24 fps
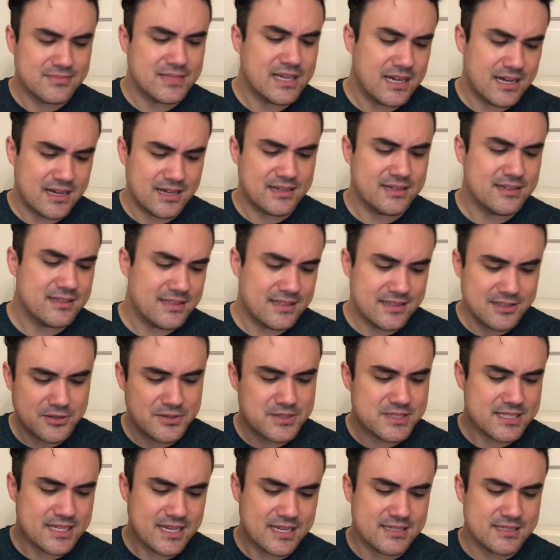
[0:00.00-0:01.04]
In
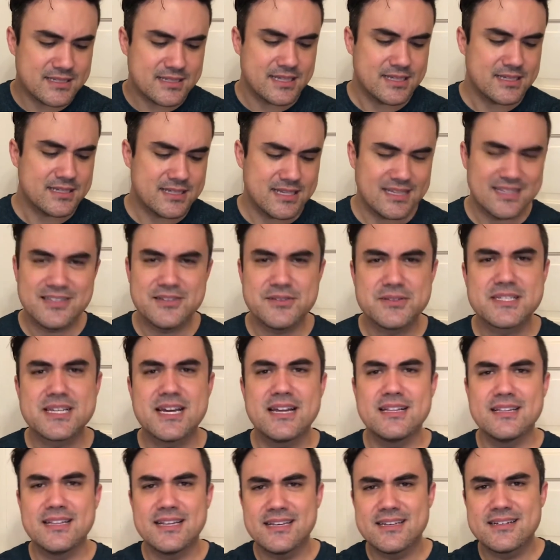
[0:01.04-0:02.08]
those days, they said, it was
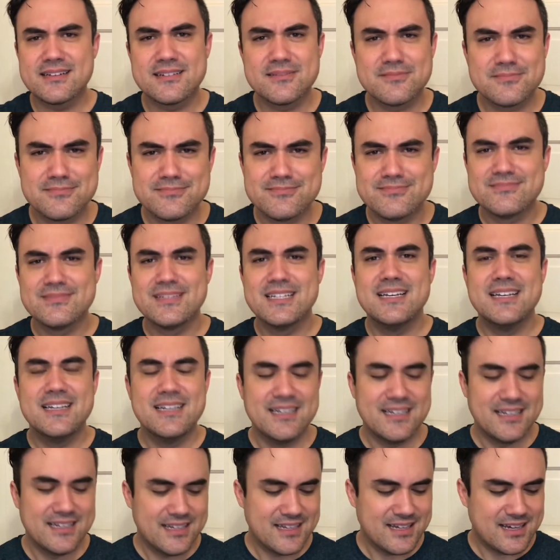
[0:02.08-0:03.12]
kind of like,
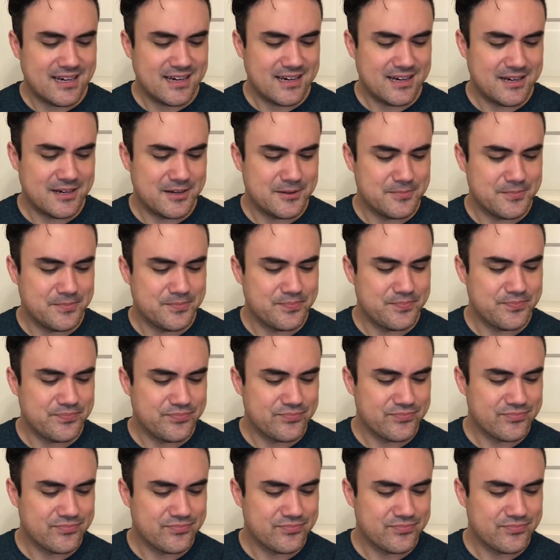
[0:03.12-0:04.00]
can